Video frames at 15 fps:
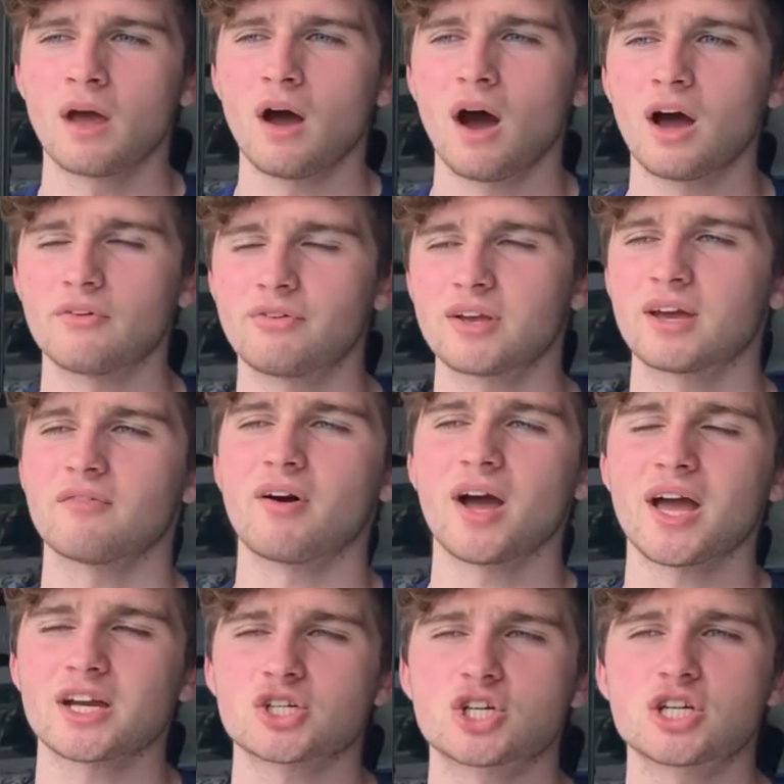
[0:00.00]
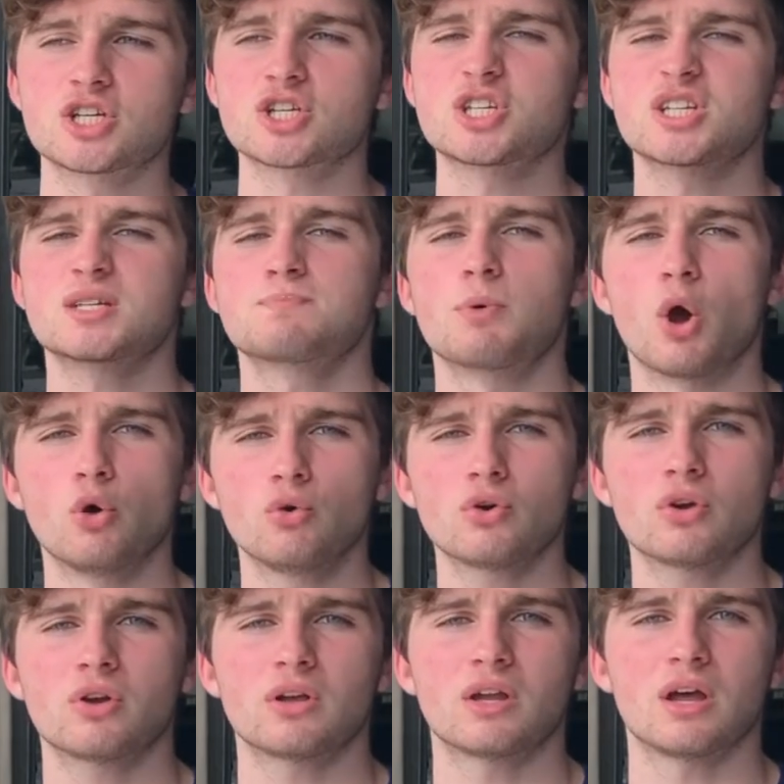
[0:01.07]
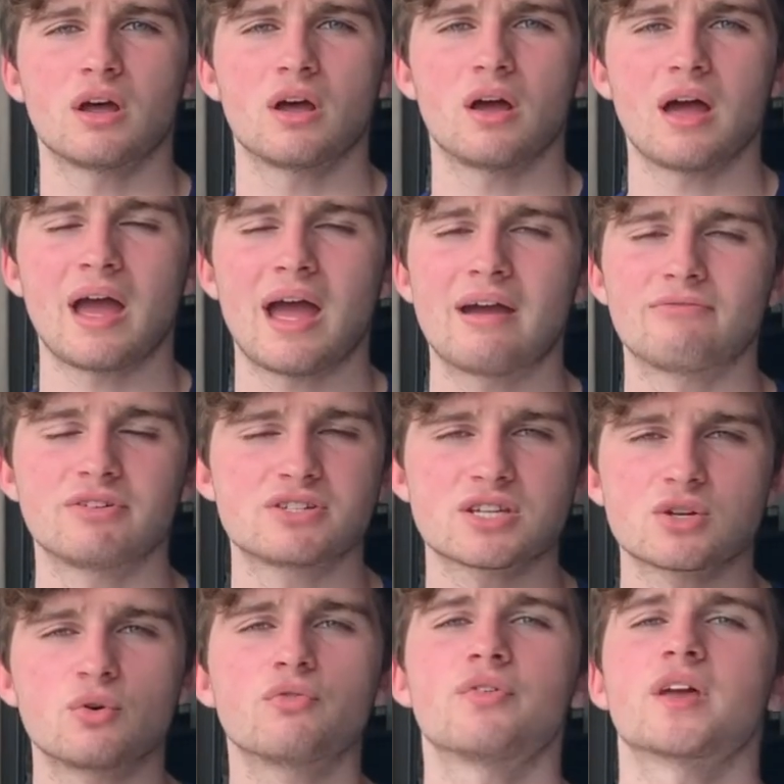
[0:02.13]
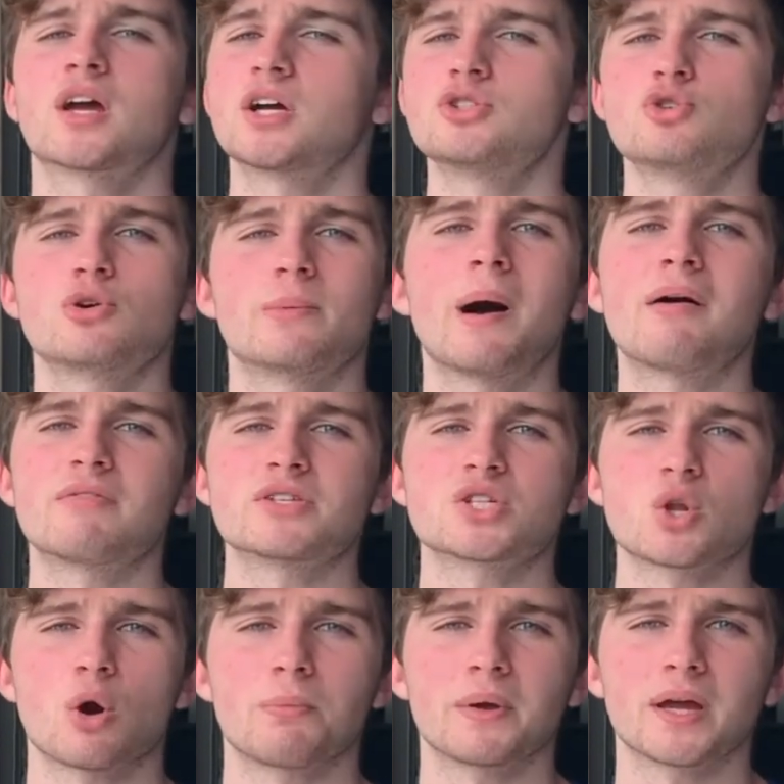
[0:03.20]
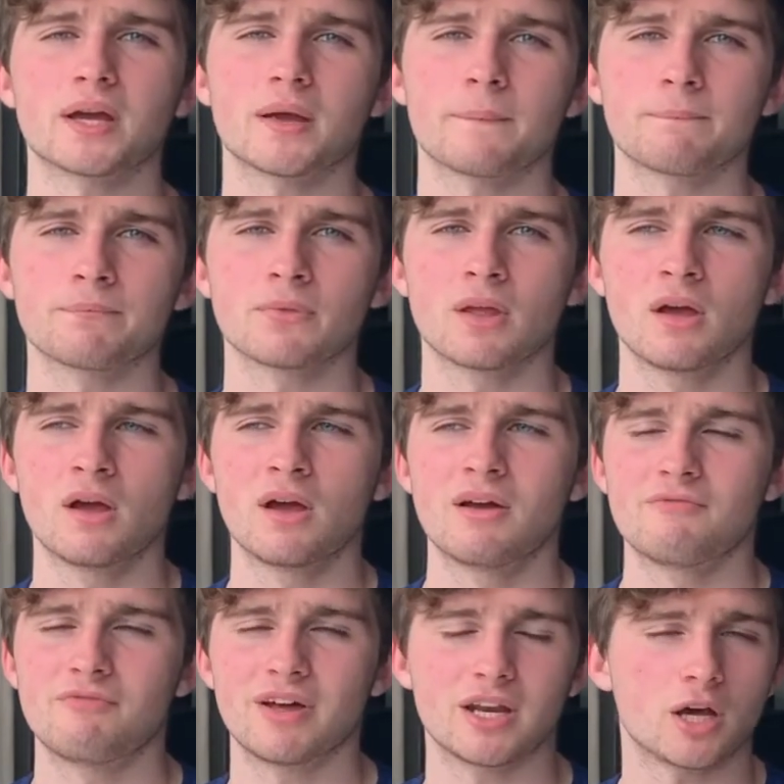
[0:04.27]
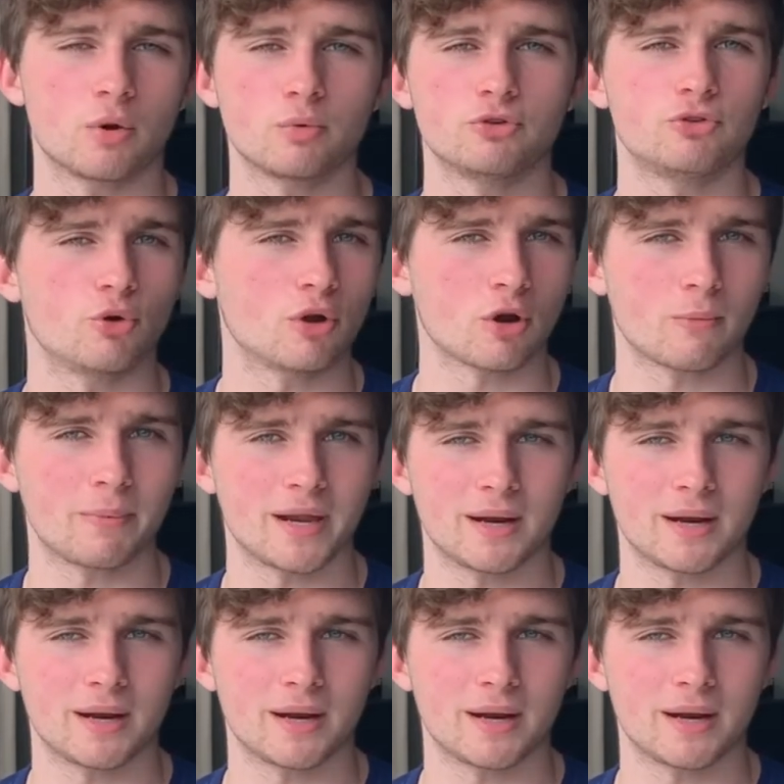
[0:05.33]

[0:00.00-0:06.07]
I think if I actually just spoke every single thing I knew about this topic, then I would do a lot better.